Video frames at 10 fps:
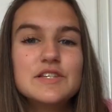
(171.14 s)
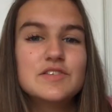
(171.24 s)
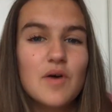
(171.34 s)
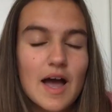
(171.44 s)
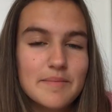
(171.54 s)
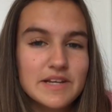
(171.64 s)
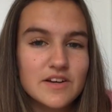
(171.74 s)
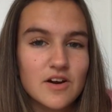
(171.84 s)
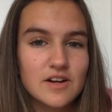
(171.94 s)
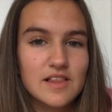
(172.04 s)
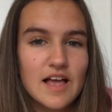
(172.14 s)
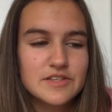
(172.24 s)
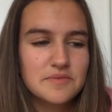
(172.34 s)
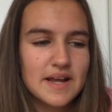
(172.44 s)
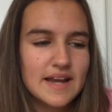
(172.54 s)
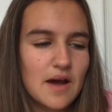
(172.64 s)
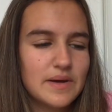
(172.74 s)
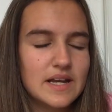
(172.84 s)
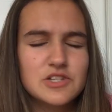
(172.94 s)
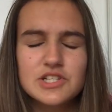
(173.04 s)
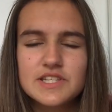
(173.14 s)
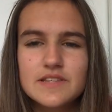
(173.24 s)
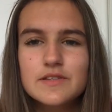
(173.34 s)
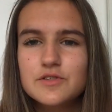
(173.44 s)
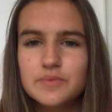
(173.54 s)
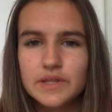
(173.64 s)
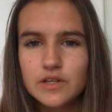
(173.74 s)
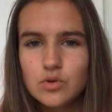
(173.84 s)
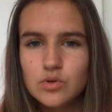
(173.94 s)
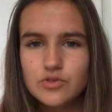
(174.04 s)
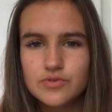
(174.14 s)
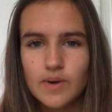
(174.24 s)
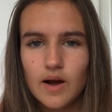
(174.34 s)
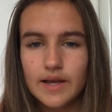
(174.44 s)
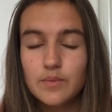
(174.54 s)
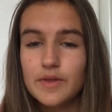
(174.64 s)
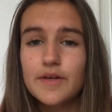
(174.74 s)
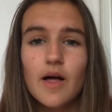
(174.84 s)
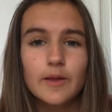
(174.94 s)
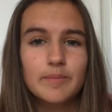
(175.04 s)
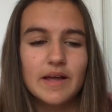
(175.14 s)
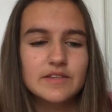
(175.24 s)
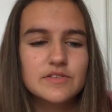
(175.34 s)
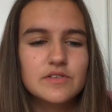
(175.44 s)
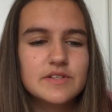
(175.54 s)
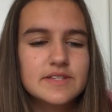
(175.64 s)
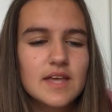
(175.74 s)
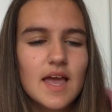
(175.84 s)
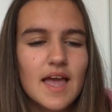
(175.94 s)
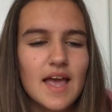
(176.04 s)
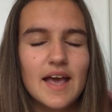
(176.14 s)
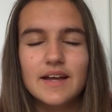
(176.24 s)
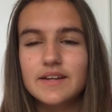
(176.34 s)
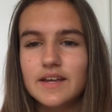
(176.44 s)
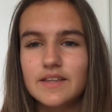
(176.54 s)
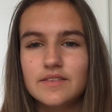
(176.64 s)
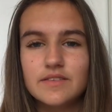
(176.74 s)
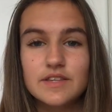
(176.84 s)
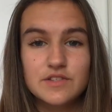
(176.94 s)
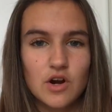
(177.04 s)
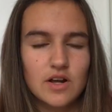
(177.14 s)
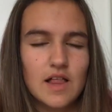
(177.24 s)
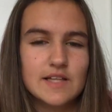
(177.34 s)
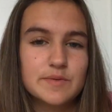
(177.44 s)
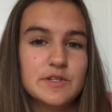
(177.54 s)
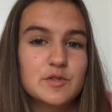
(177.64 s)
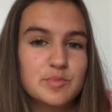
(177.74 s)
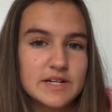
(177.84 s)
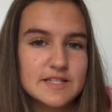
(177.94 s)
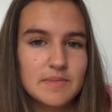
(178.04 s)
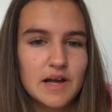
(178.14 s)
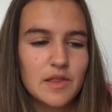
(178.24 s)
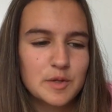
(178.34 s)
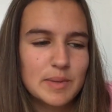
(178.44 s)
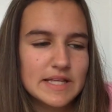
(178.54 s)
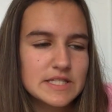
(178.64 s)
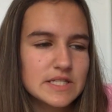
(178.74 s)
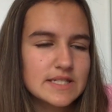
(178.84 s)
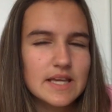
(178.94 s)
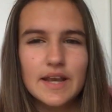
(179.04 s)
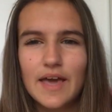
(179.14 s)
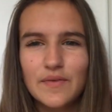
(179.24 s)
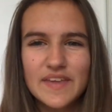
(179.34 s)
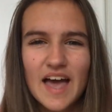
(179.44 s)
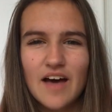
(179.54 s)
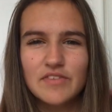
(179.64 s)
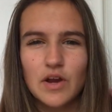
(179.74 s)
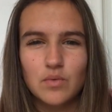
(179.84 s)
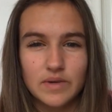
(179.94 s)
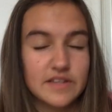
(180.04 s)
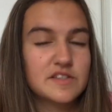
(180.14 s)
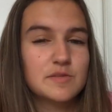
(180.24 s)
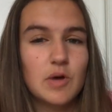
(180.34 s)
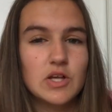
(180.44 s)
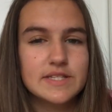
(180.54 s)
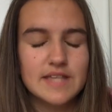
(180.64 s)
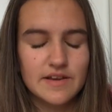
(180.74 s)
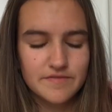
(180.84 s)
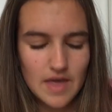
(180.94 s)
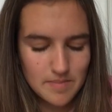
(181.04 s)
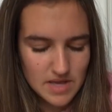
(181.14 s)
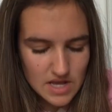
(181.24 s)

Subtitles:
So I'm in an art class right now, and I just did this really cool drawing with colored pencils, and in this art class we use Prismacolored pencils, and I only have like a really small set of them,